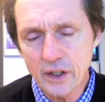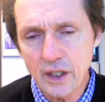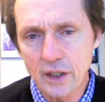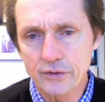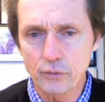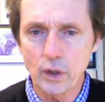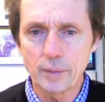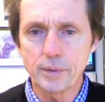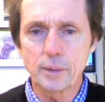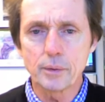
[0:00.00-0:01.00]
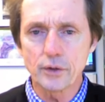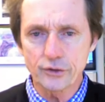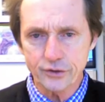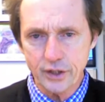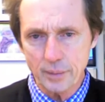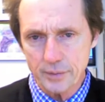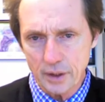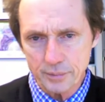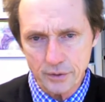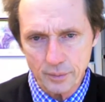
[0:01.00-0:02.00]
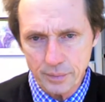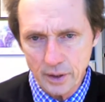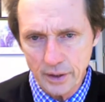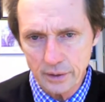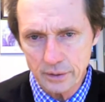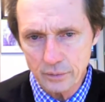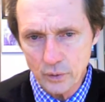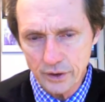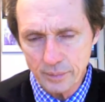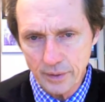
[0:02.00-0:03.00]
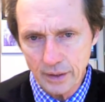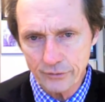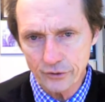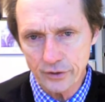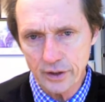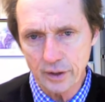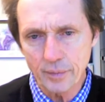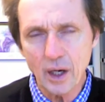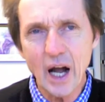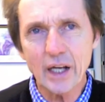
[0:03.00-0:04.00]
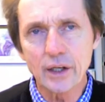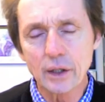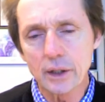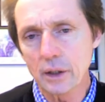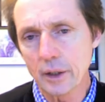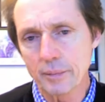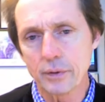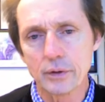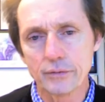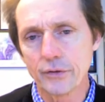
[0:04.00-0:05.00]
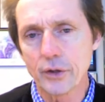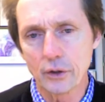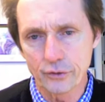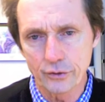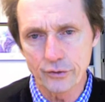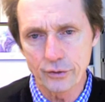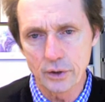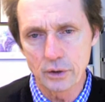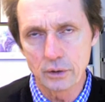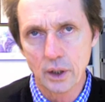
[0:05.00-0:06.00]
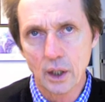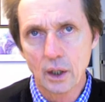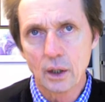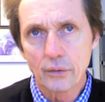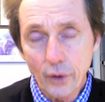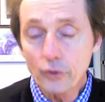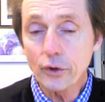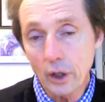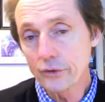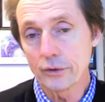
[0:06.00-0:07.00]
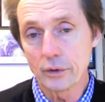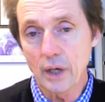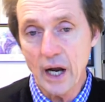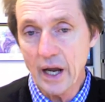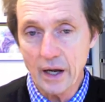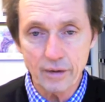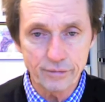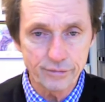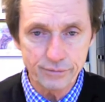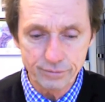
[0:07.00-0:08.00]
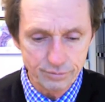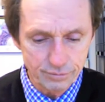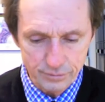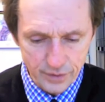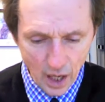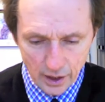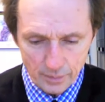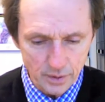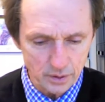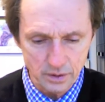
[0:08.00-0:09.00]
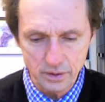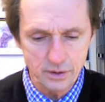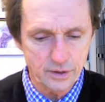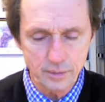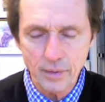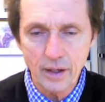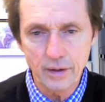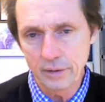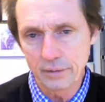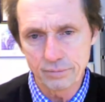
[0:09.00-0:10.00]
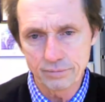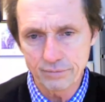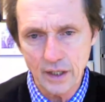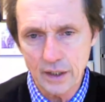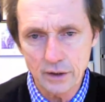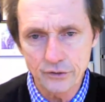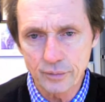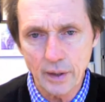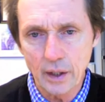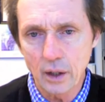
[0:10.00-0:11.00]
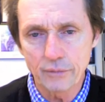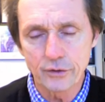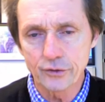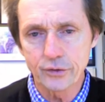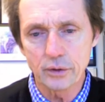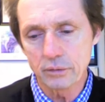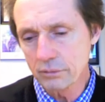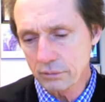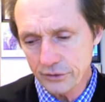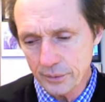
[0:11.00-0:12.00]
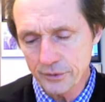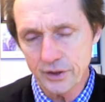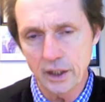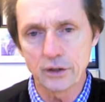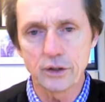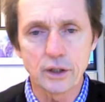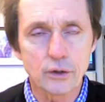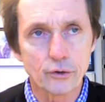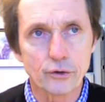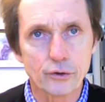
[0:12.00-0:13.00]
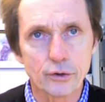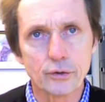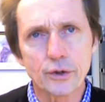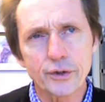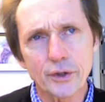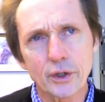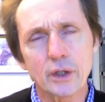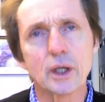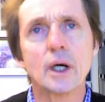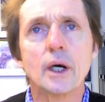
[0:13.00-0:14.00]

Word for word: kinds of white people that stepped up to the plate and went to bat for Standing Bear, I can literally prove that those are true. Those are true. I have document in my files in my office that substantiate those are true. The third